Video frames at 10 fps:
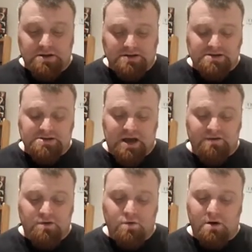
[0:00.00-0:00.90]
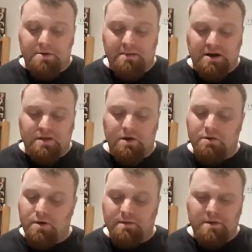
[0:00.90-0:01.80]
does save you quite a bit of money in the
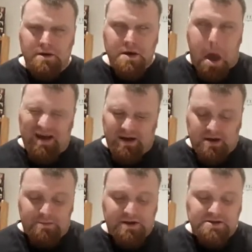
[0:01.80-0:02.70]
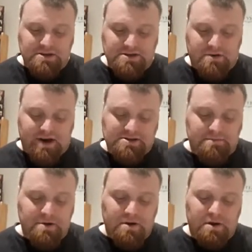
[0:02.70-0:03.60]
long run. Abilities: crash and
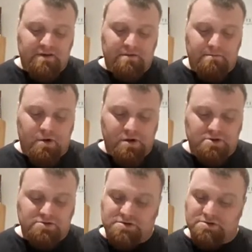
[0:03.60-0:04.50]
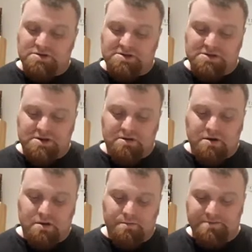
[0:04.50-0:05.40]
burn. If a model is reduced to
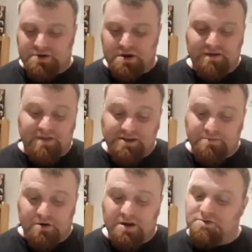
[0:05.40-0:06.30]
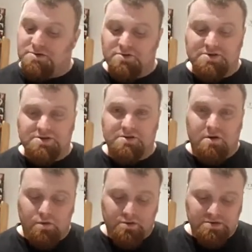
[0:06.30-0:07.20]
if this model is reduced to 0
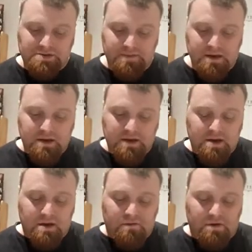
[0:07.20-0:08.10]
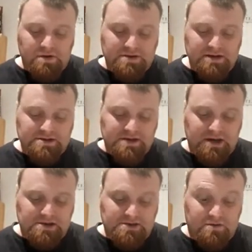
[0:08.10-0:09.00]
wounds, roll a
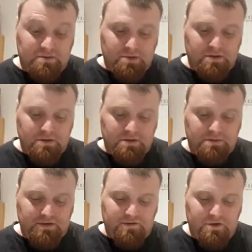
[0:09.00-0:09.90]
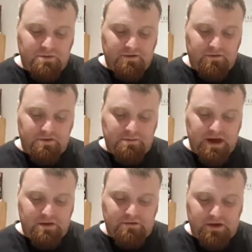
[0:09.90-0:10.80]
d6 before removing from the
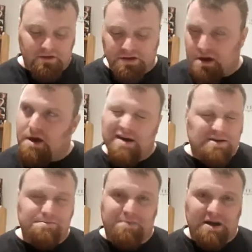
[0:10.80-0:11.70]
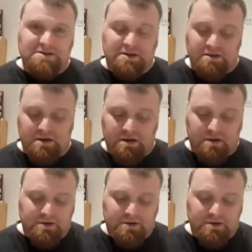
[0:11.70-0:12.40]
battlefield. It's basically the